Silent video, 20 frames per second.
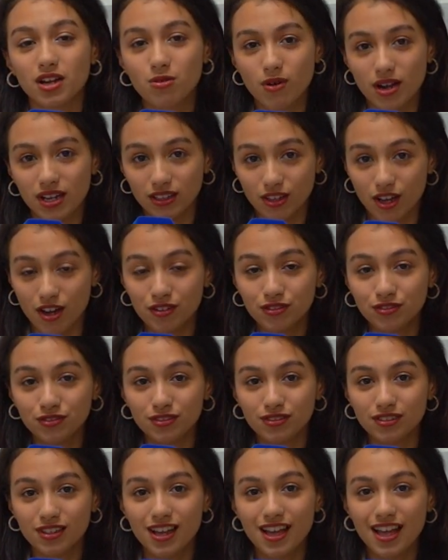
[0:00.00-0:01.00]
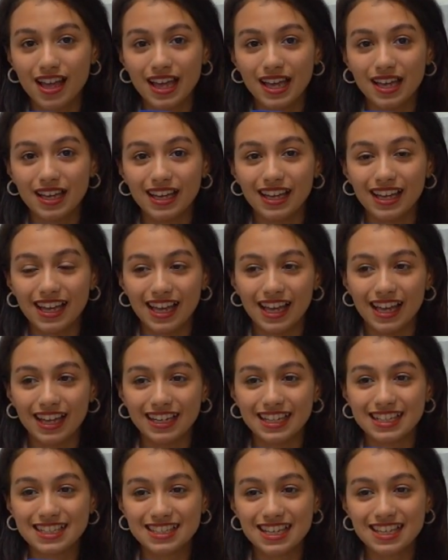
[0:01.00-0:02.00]
that I quite love,
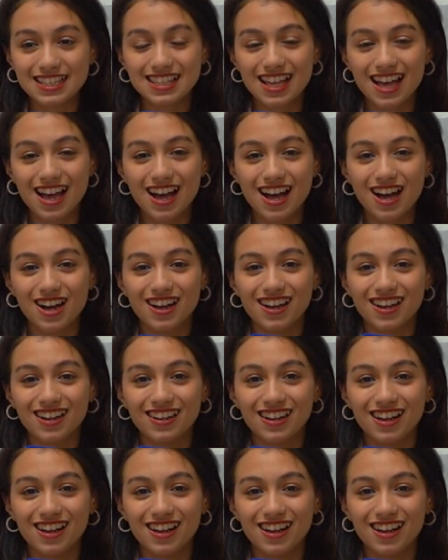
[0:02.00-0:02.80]
and it says that